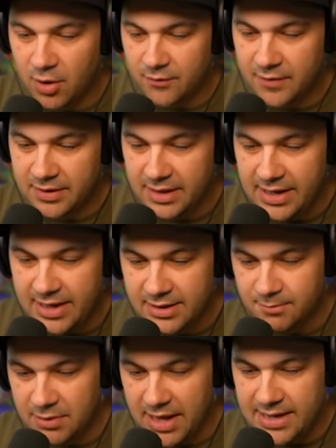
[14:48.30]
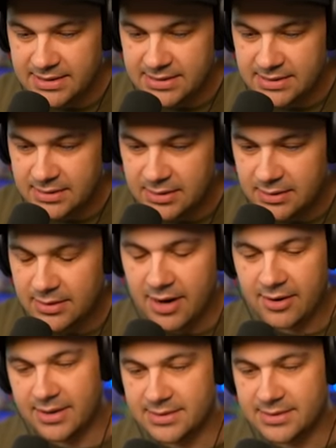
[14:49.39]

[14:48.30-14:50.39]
perfectly into place. There it